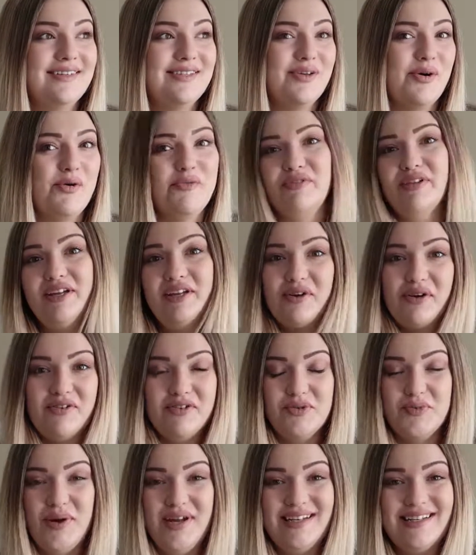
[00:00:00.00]
so hopefully you don't
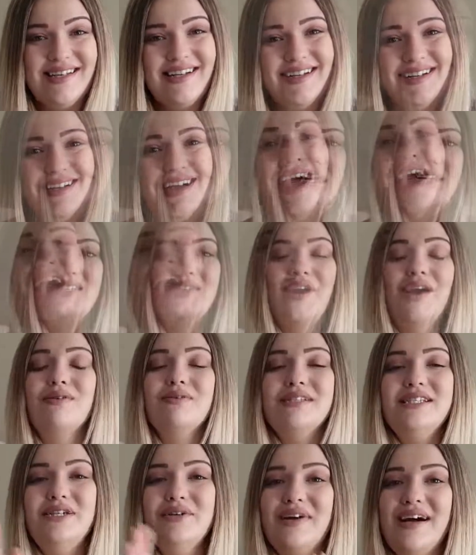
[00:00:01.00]
have to wait. So I
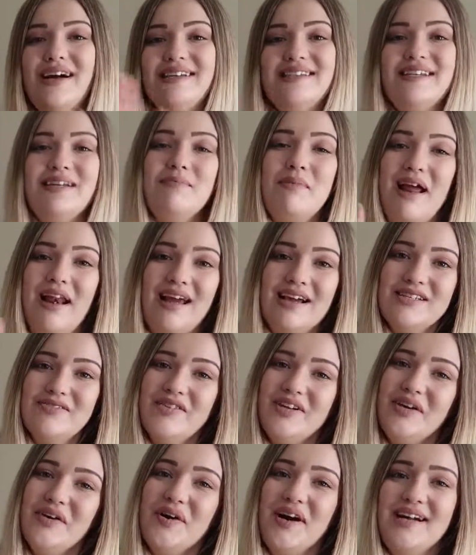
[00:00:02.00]
will see you guys in my next
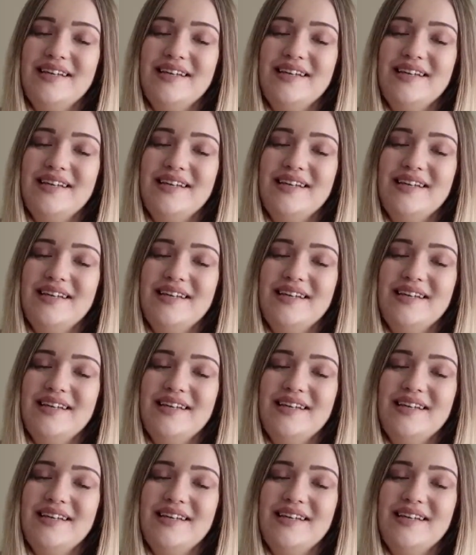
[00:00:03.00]
video, guys.